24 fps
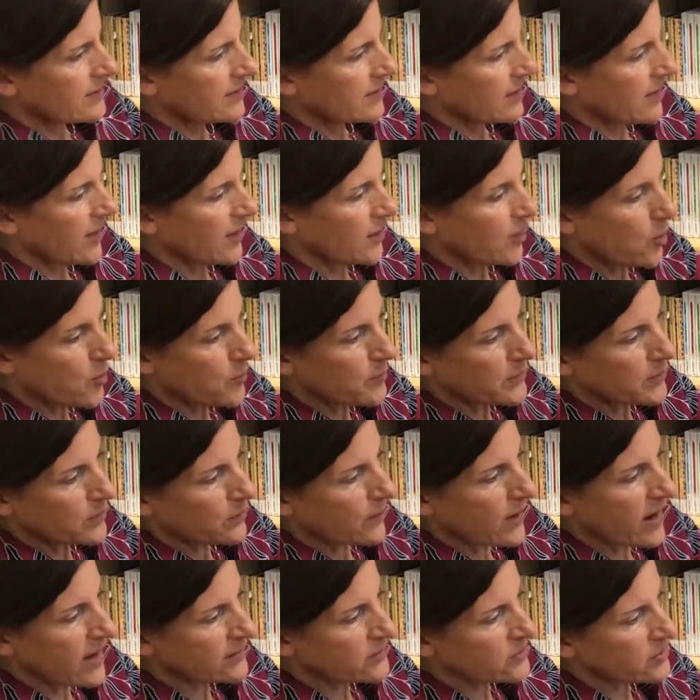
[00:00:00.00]
I hope you're
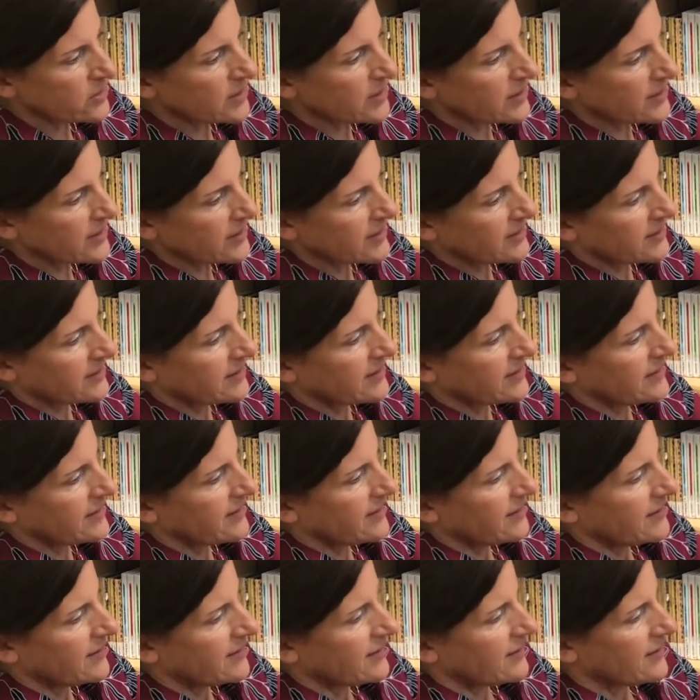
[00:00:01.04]
watching.
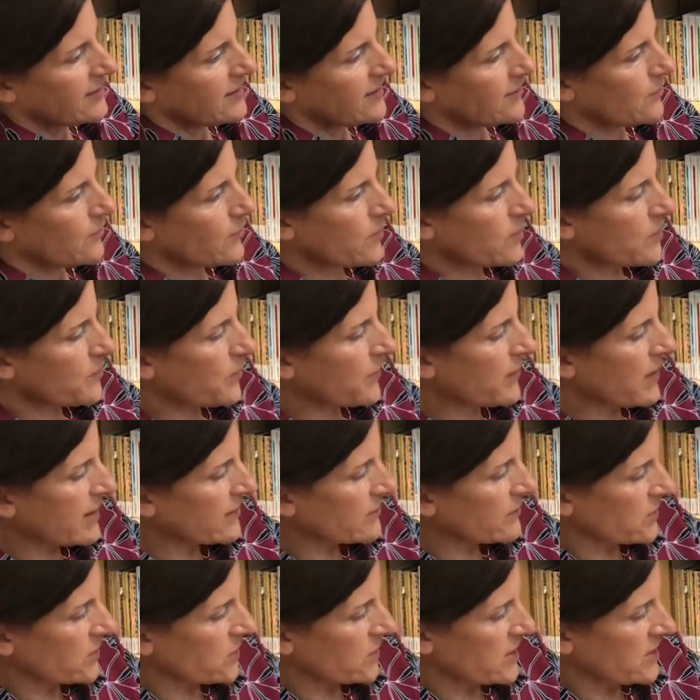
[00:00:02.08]
All the
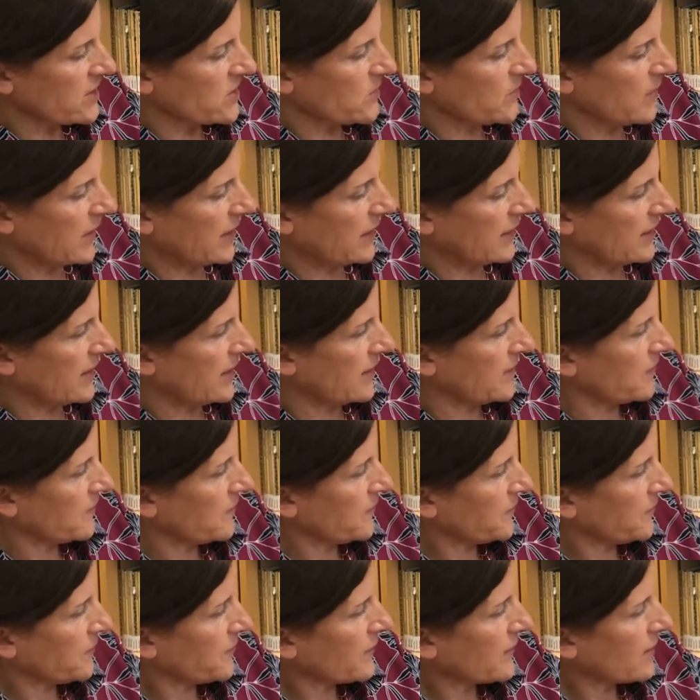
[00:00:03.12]
progress she's making.
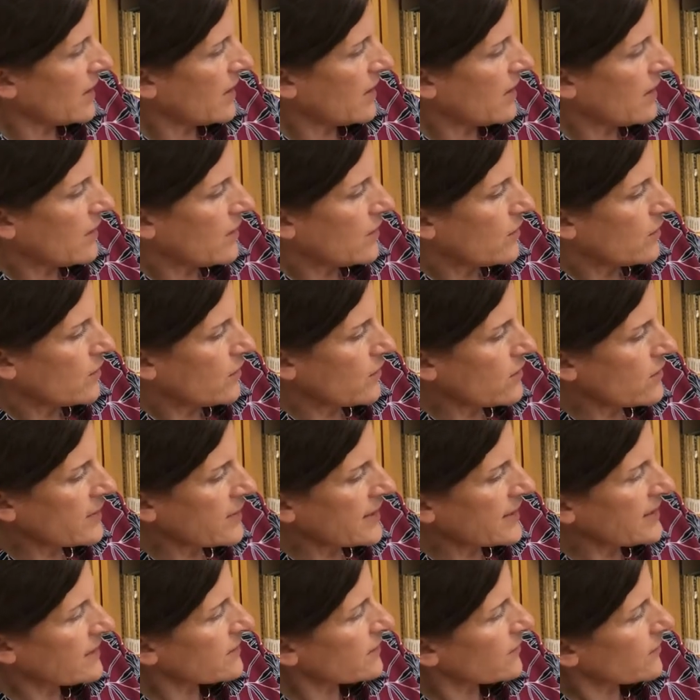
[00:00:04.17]

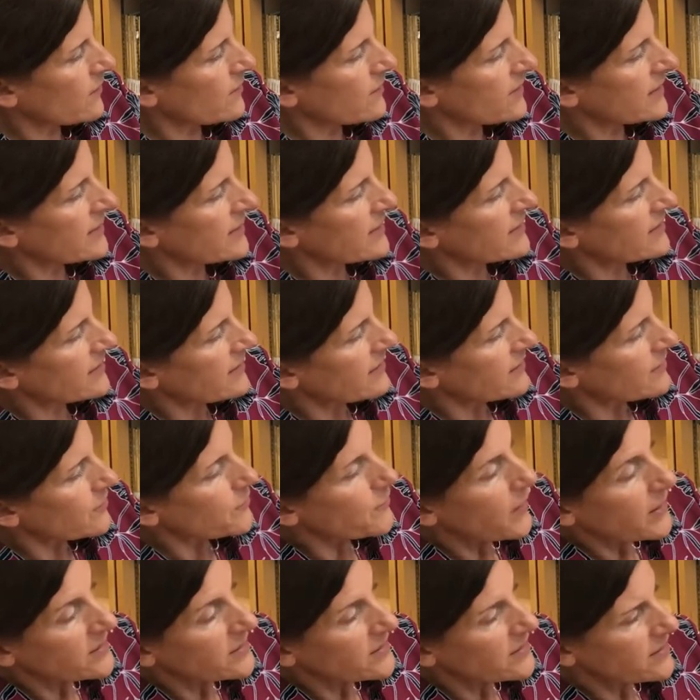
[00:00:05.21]
Oink, oink,
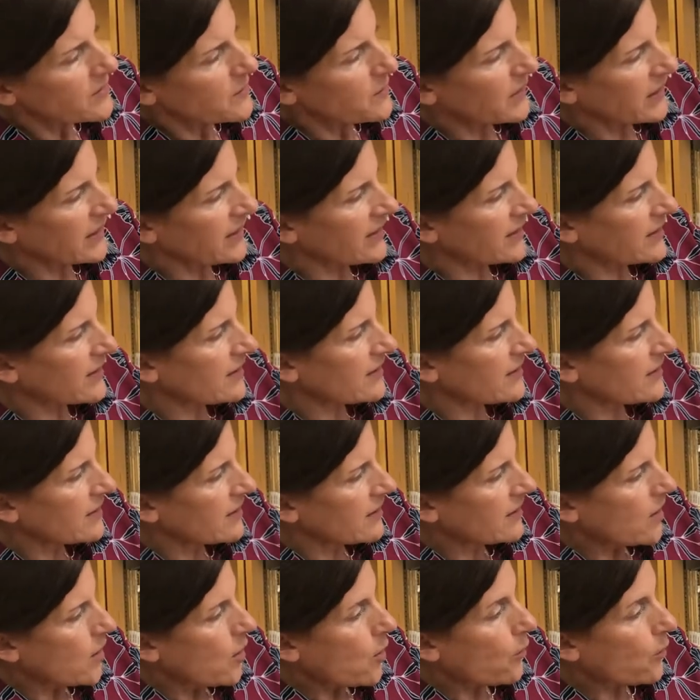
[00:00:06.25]
grunted the pig.
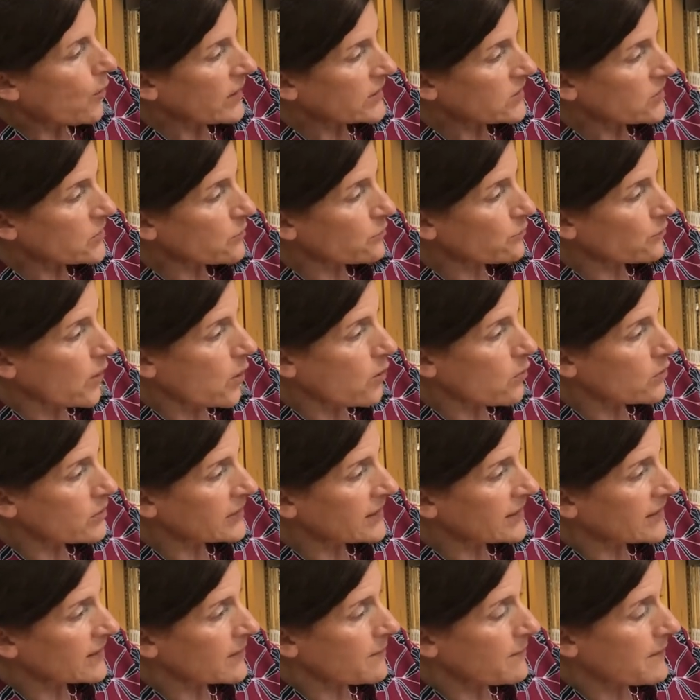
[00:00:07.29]
Want to roll
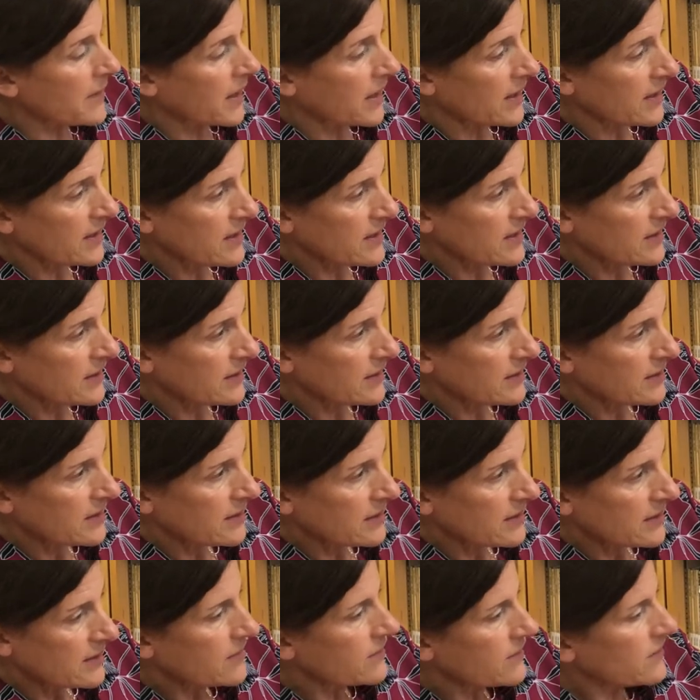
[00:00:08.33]
in the mud?
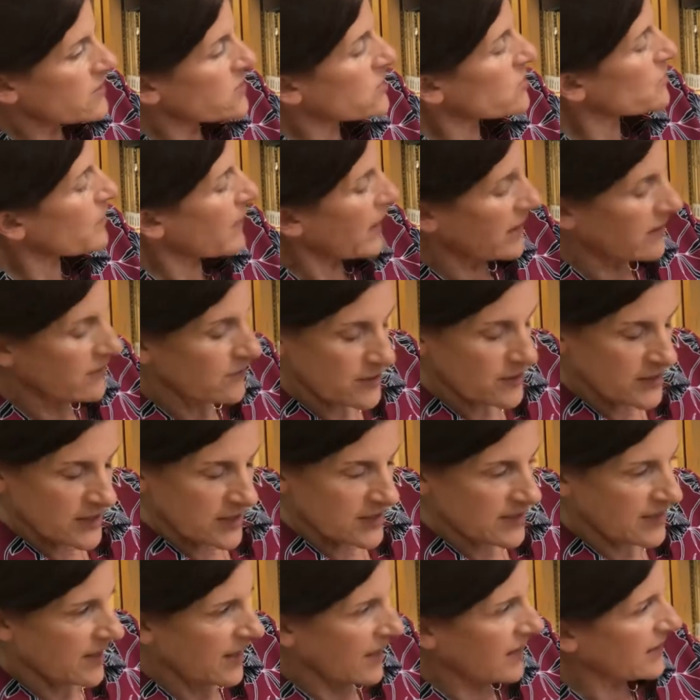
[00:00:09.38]
The spider did
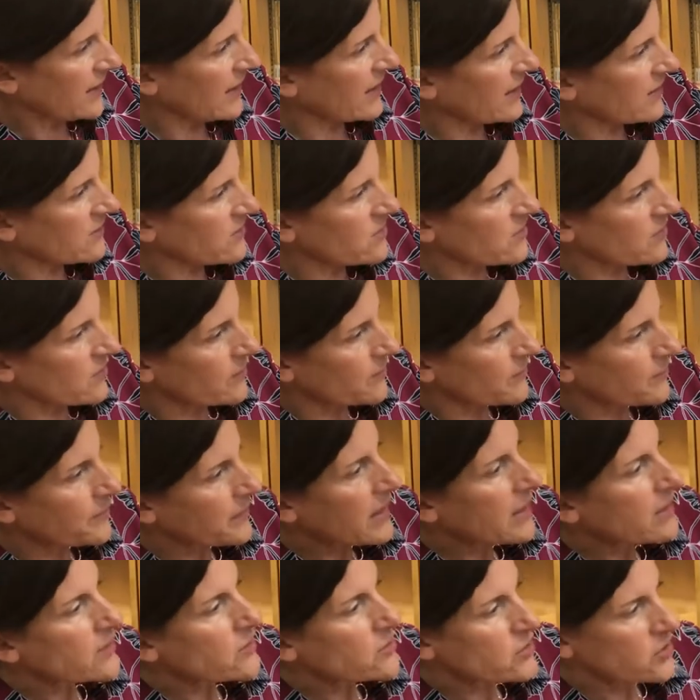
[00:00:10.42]
not answer.
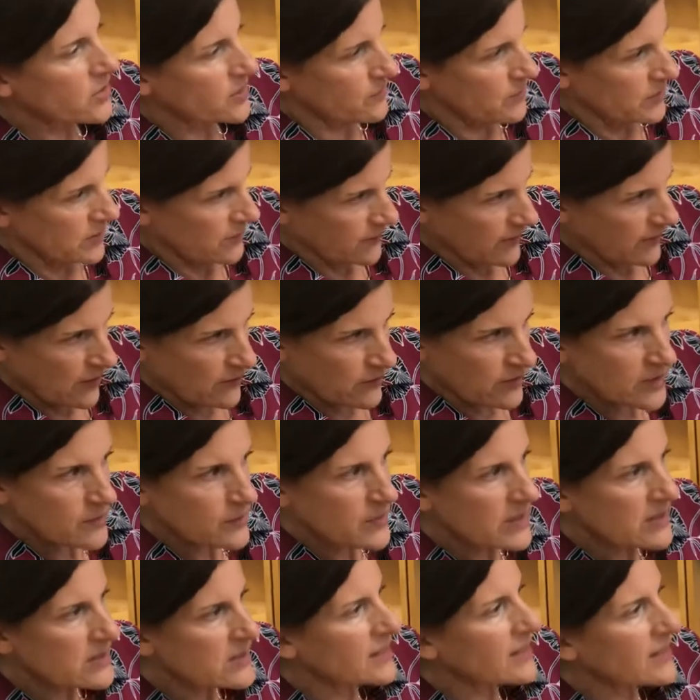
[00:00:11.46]
She was very
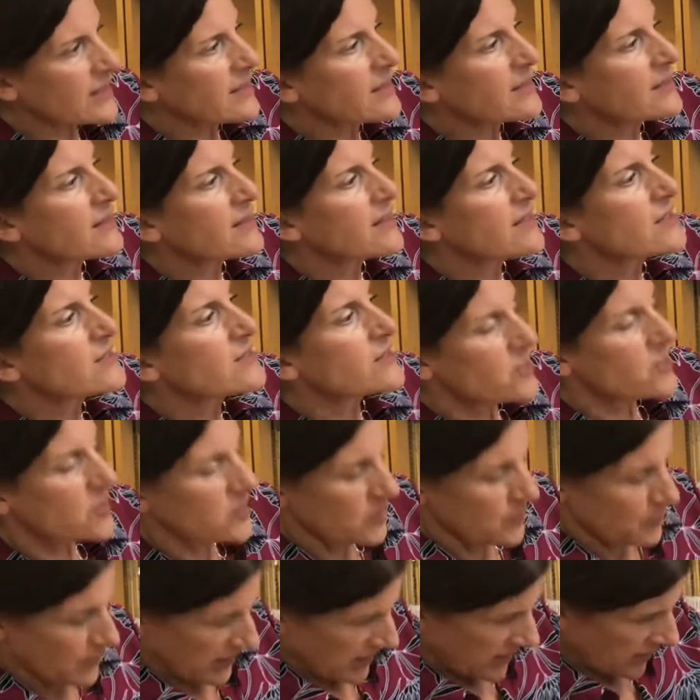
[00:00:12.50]
busy
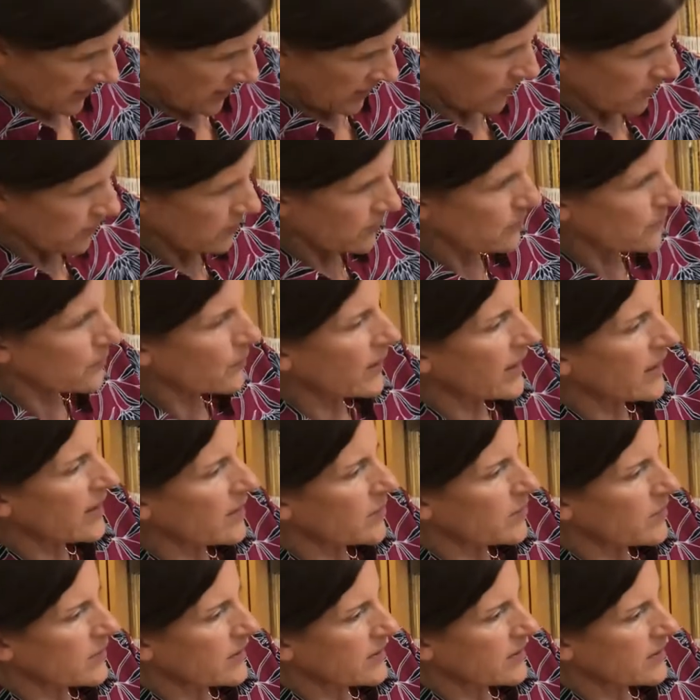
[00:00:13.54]
spinning her web.